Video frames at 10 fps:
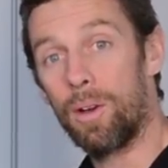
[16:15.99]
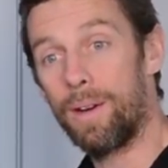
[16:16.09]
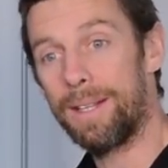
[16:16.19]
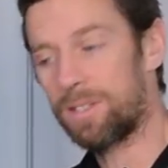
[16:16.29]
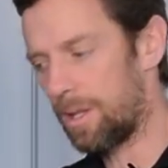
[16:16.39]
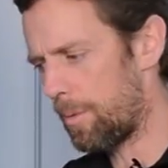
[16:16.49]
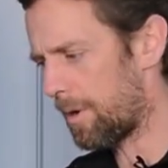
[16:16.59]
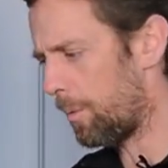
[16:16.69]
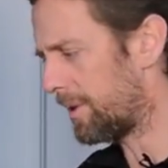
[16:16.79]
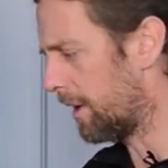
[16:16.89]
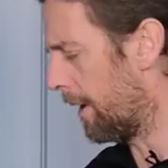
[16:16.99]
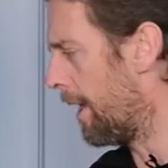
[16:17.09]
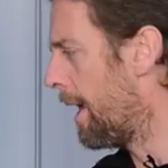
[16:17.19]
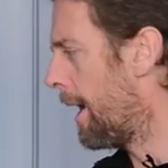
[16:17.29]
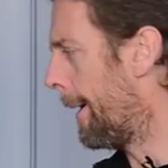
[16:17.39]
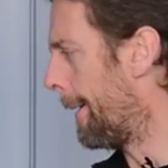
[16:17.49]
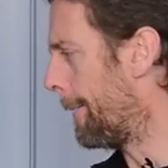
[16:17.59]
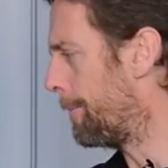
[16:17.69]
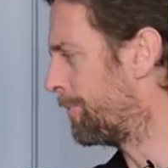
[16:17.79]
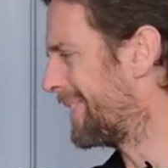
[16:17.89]
All right, so there we go, we're done.
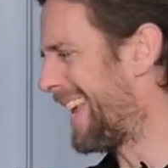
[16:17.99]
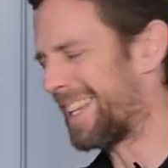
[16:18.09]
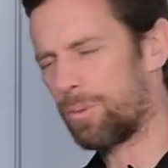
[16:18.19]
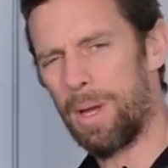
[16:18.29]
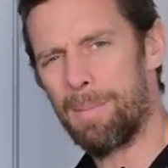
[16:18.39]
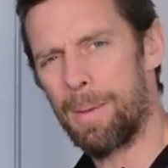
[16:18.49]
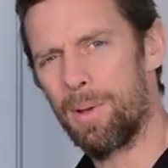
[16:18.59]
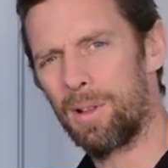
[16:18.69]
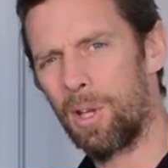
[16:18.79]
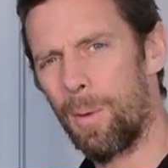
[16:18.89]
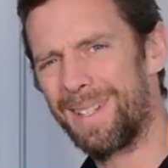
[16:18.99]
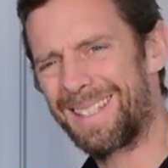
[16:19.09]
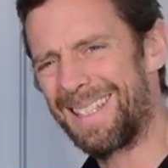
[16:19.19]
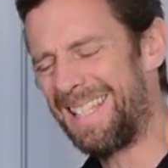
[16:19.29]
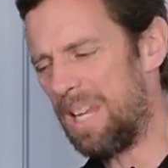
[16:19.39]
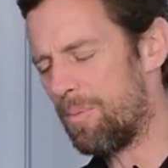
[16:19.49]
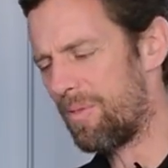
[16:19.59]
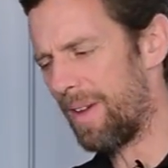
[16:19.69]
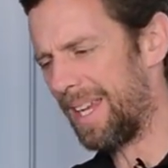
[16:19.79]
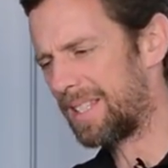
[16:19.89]
Um, next week, maybe I'll go into the deep
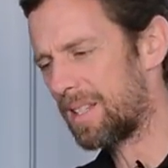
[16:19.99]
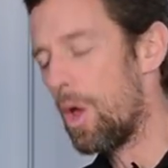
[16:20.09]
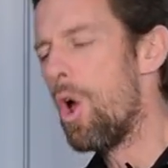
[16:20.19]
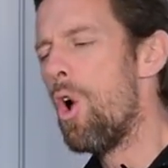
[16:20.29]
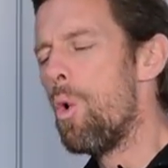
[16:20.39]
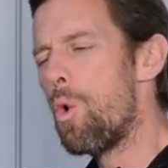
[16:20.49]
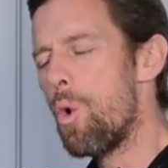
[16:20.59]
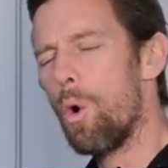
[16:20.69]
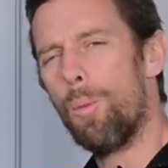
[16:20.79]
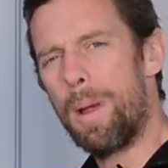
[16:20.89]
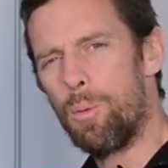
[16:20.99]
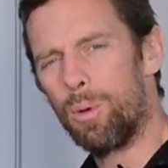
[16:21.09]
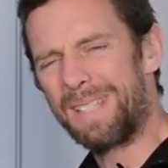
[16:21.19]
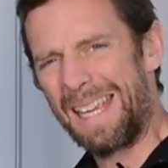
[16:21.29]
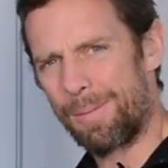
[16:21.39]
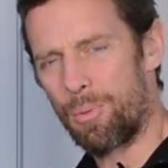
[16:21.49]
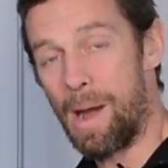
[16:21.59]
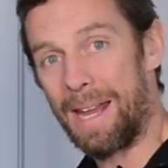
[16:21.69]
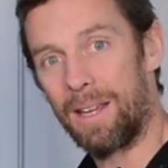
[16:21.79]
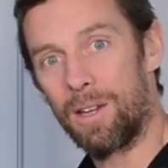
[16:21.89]
face, or maybe we'll take a
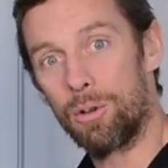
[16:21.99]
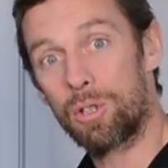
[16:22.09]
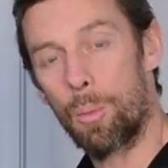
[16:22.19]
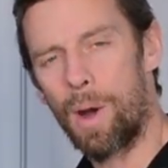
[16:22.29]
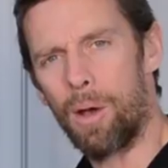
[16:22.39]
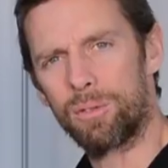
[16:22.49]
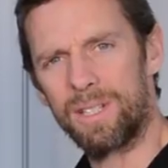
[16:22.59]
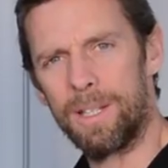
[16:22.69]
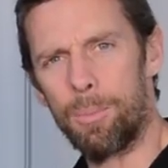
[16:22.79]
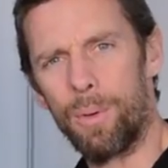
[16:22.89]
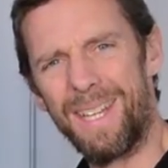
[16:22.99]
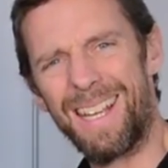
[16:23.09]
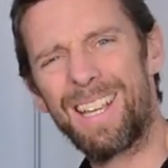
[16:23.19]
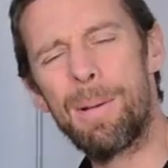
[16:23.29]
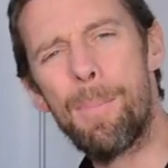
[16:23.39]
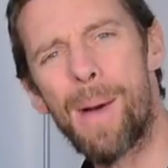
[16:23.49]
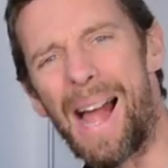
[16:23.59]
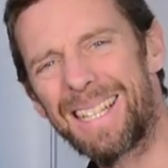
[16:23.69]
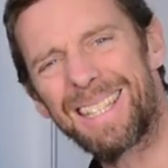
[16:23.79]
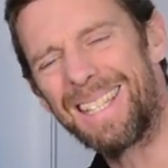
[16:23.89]
break and go somewhere else in the body and come
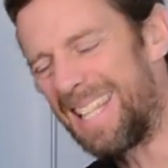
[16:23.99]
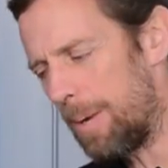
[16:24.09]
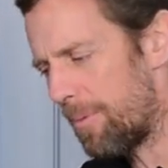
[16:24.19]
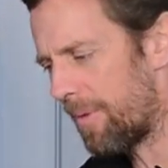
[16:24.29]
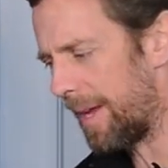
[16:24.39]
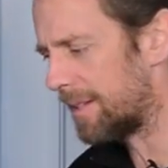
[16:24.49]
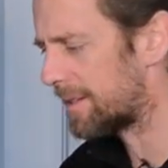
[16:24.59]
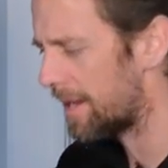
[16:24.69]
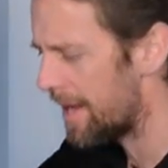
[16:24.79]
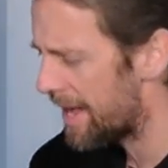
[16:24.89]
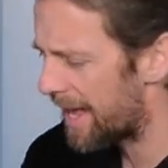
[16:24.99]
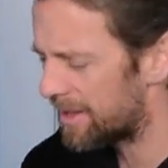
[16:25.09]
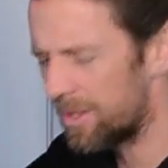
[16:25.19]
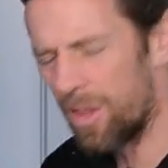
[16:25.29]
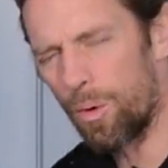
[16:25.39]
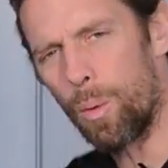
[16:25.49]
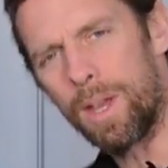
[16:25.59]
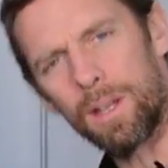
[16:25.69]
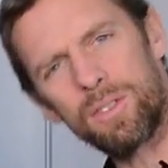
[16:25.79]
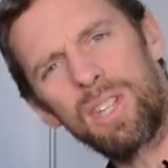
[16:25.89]
back to the deep face in another
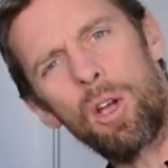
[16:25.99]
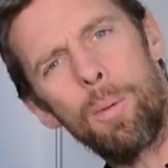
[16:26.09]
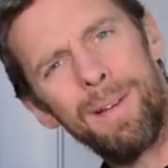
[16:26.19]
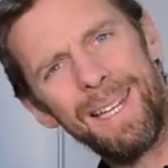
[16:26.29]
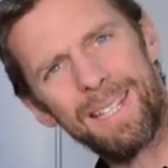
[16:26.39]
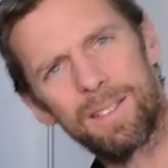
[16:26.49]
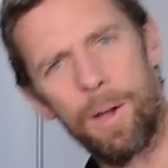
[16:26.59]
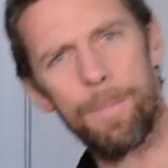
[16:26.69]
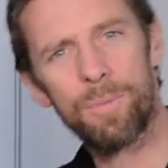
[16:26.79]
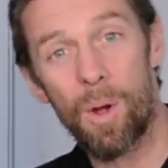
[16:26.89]
week. I'll stick it on my list though.